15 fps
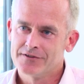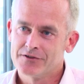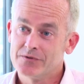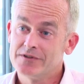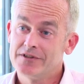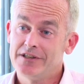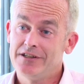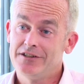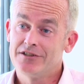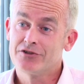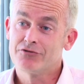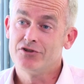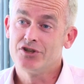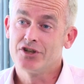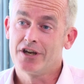So as the
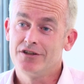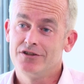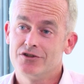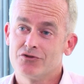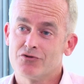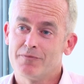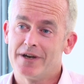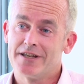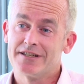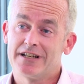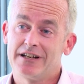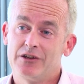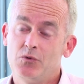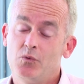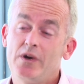industry changes
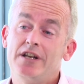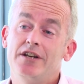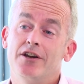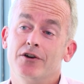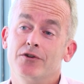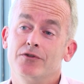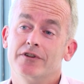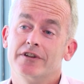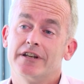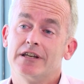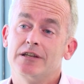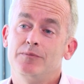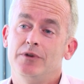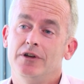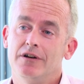dramatically, we know that
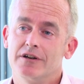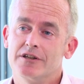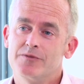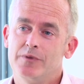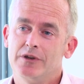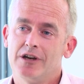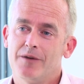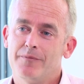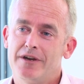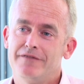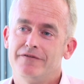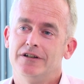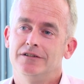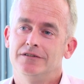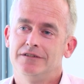APIs become
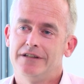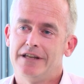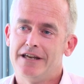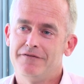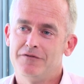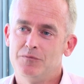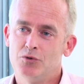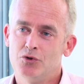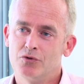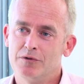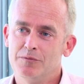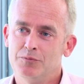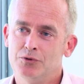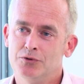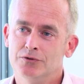ever more
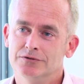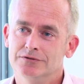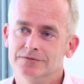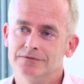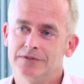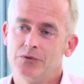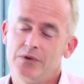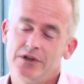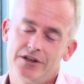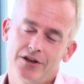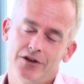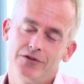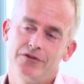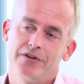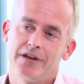important, and we
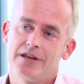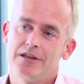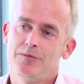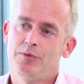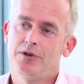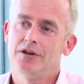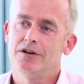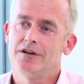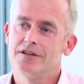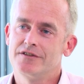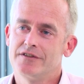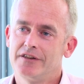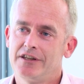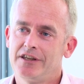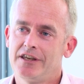know that
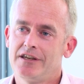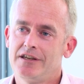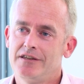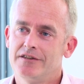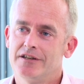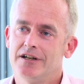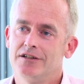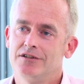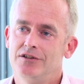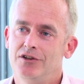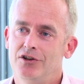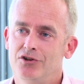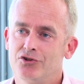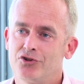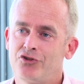APIs are the key that
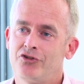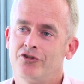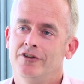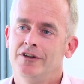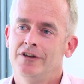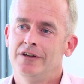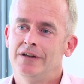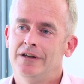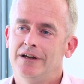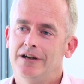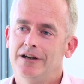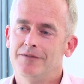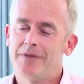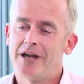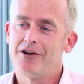unlocks
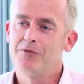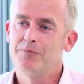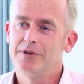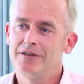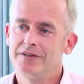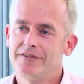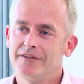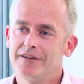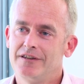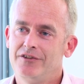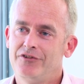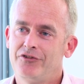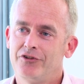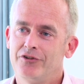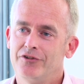our ability
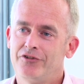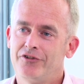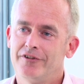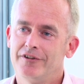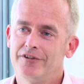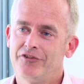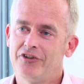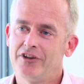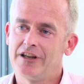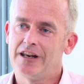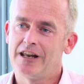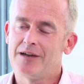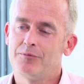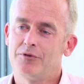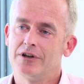to
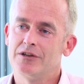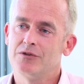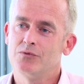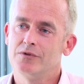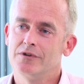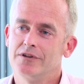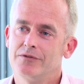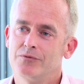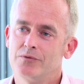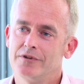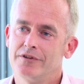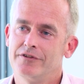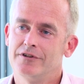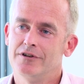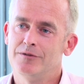collaborate
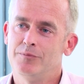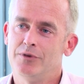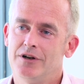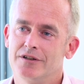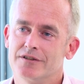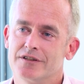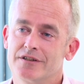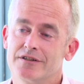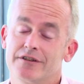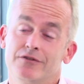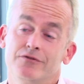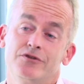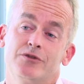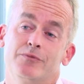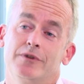with third parties. And
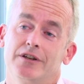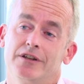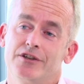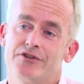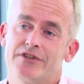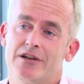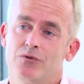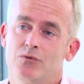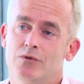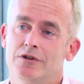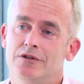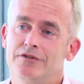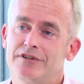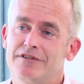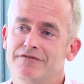ultimately, as that
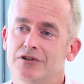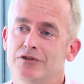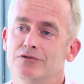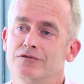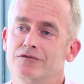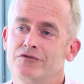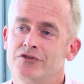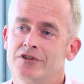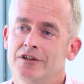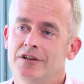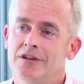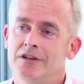world evolves,